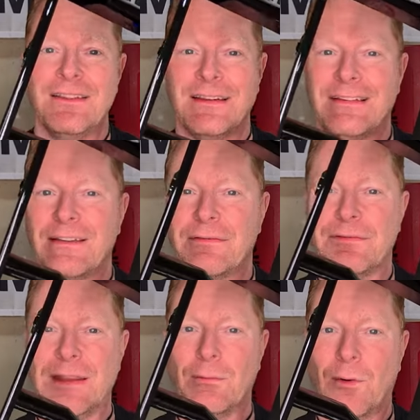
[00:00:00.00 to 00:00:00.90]
This is
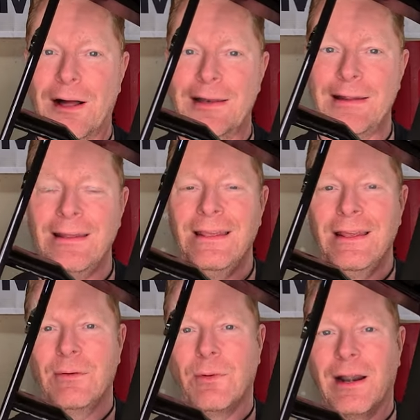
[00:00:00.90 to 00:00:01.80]
V1,
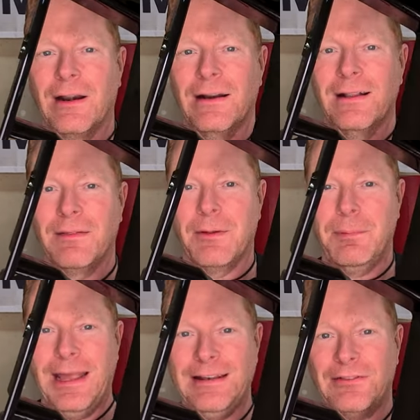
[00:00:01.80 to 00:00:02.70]
where the
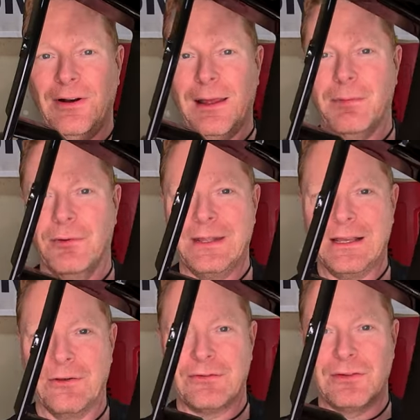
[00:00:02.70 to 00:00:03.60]
paint stripe only
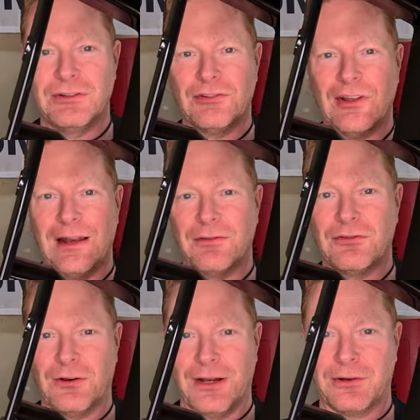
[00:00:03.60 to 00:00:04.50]
goes just kind of
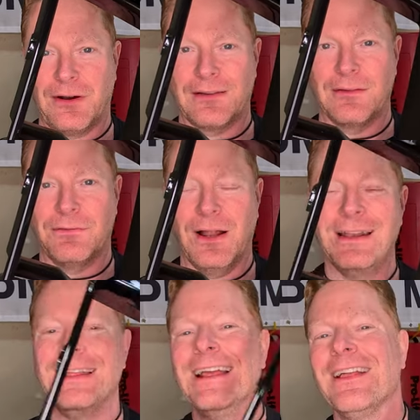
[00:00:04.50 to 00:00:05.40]
straight across the
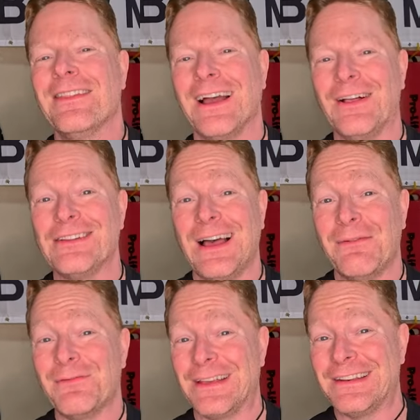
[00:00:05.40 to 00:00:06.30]
front. They also have
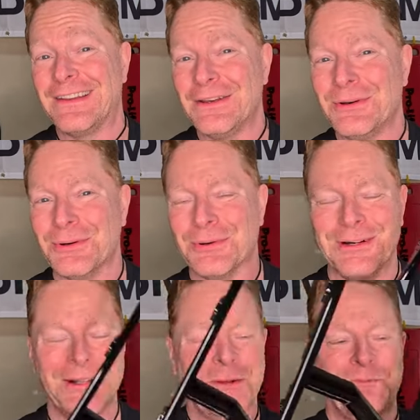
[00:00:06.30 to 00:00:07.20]
a
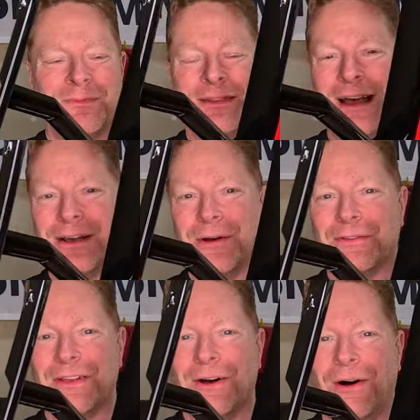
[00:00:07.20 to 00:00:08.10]
V2 that goes